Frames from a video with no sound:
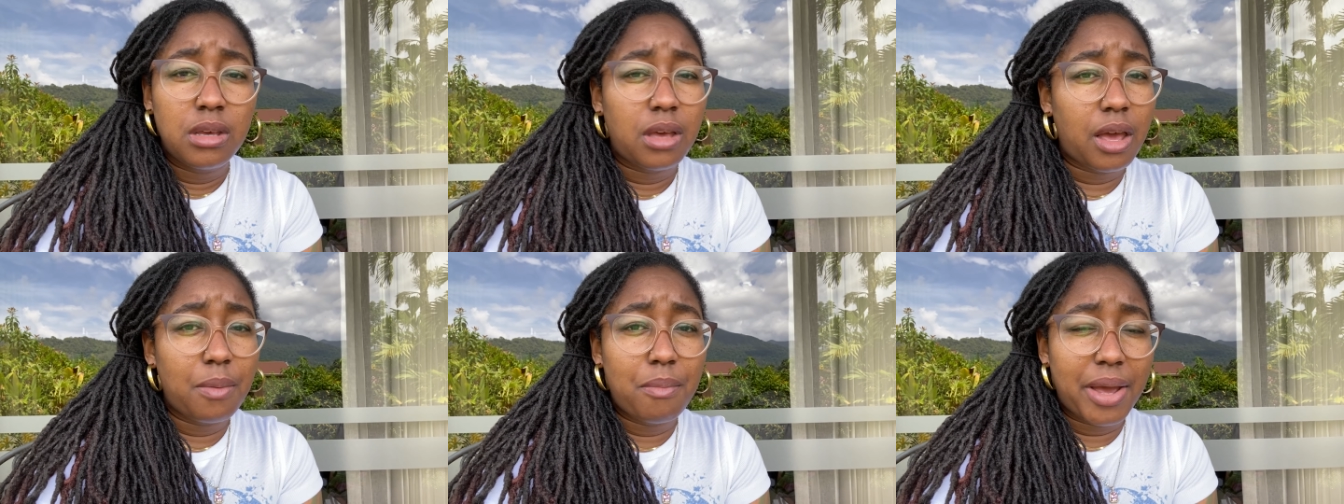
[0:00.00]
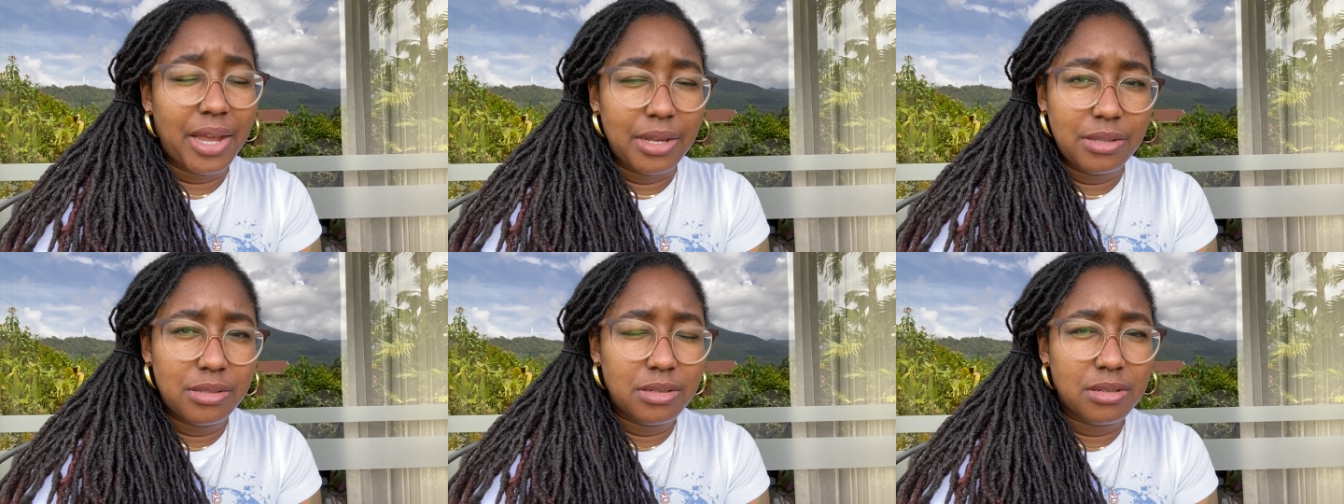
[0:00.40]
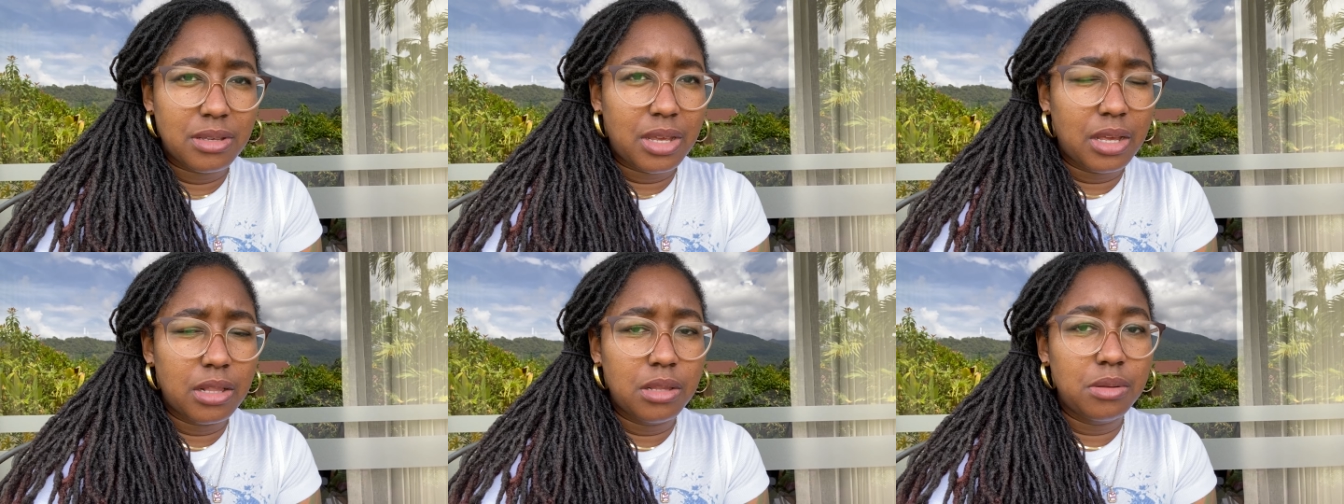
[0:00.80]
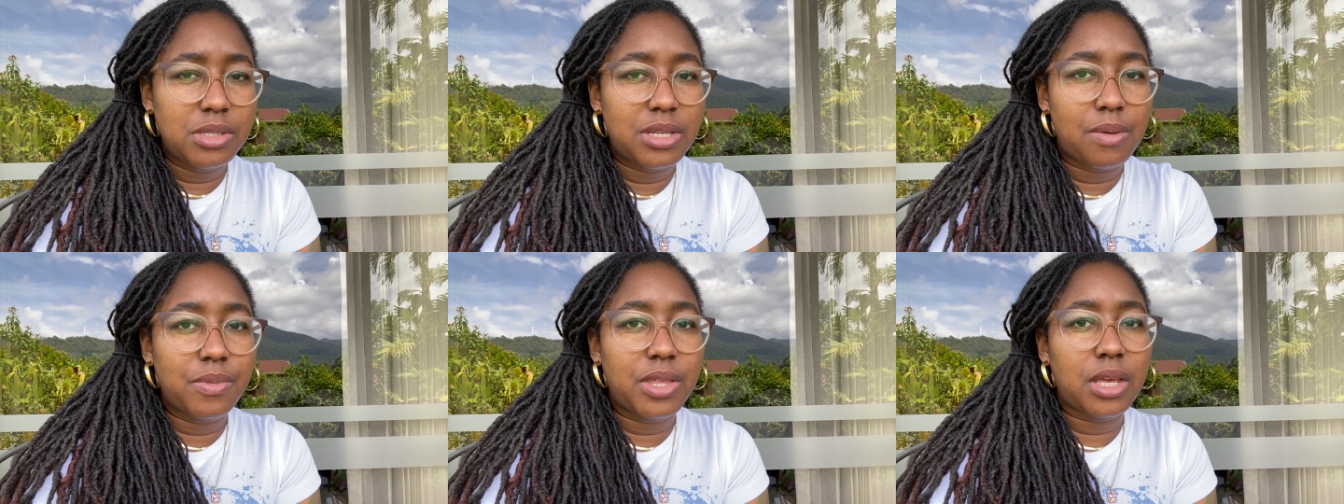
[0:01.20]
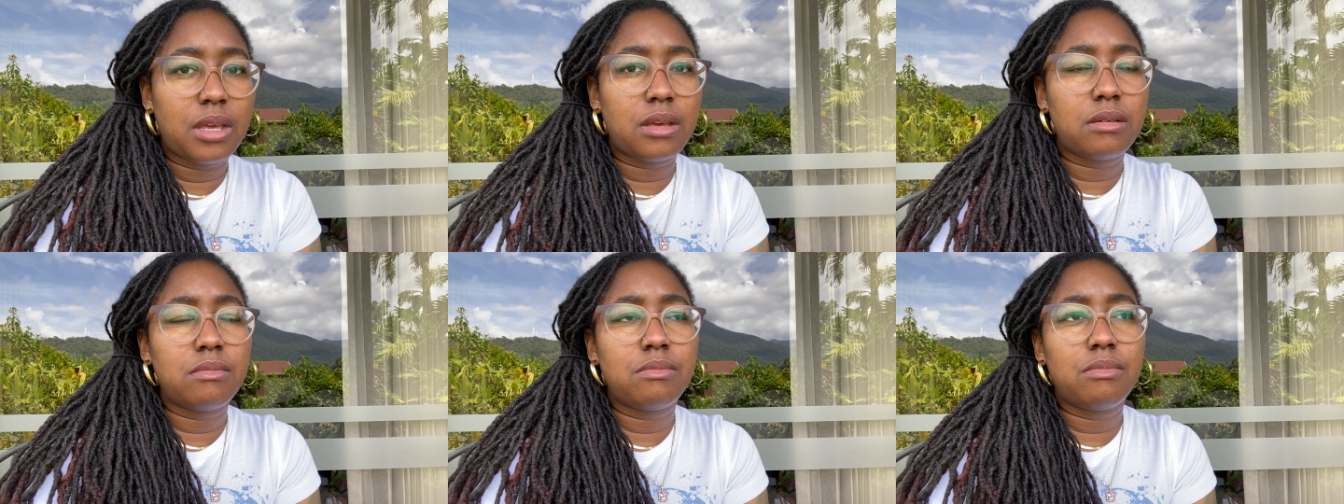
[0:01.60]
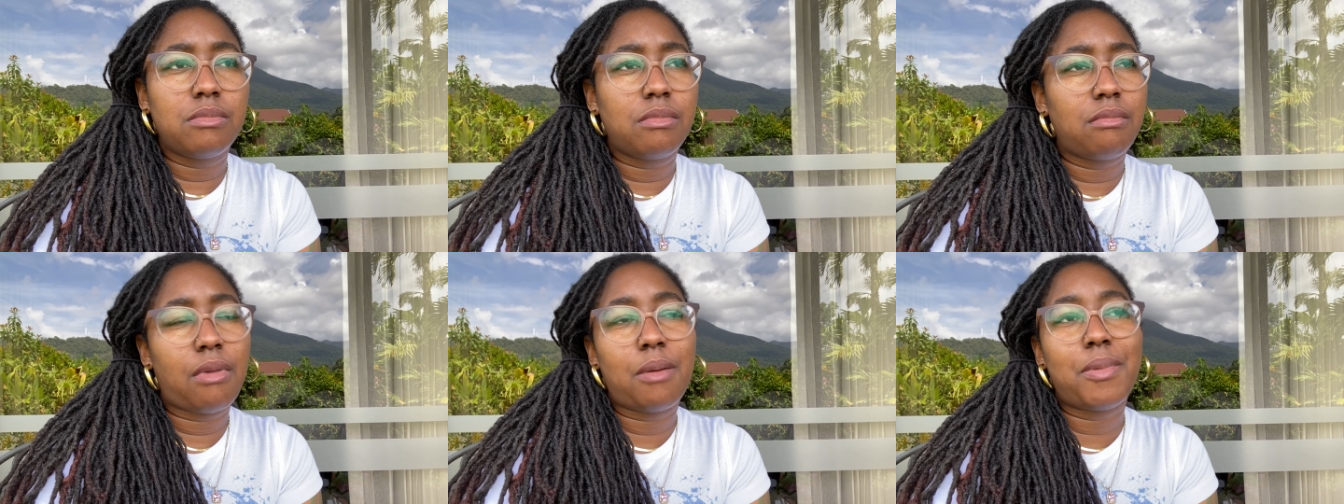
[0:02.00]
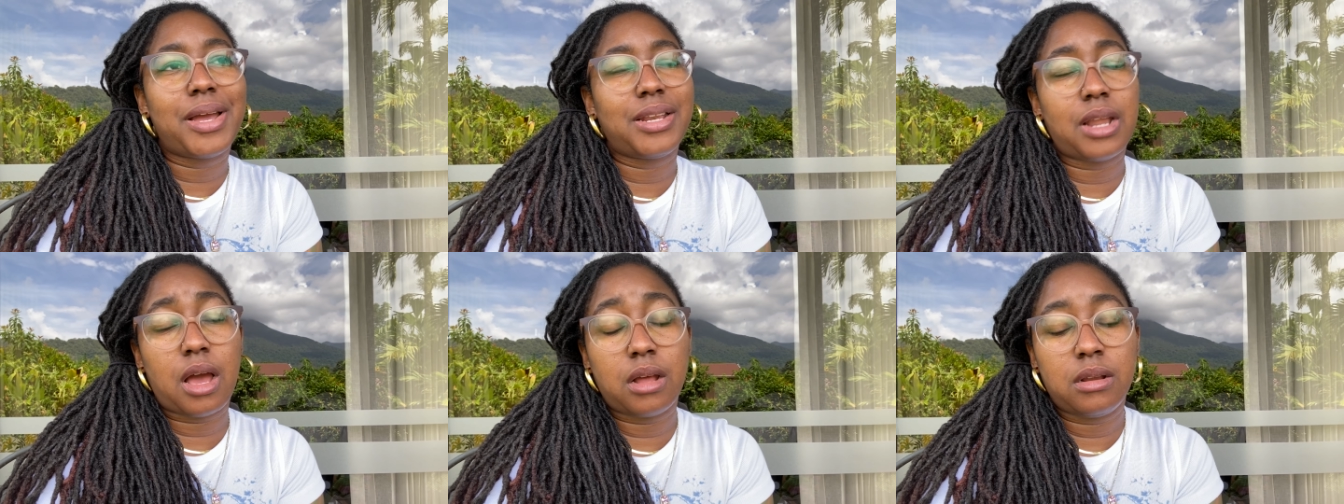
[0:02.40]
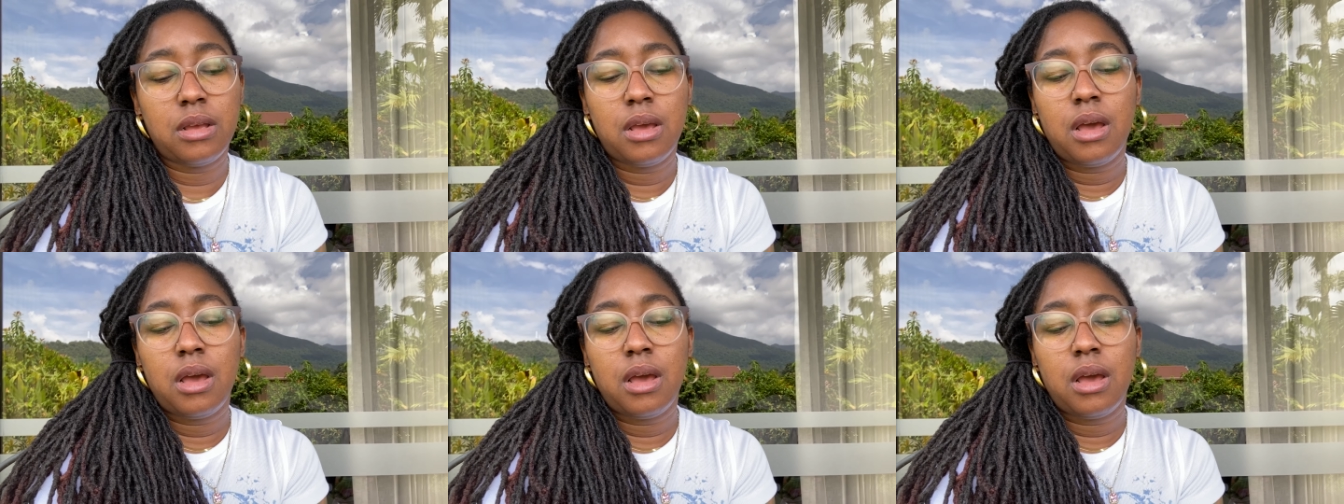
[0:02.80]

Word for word: I might include something. I might not.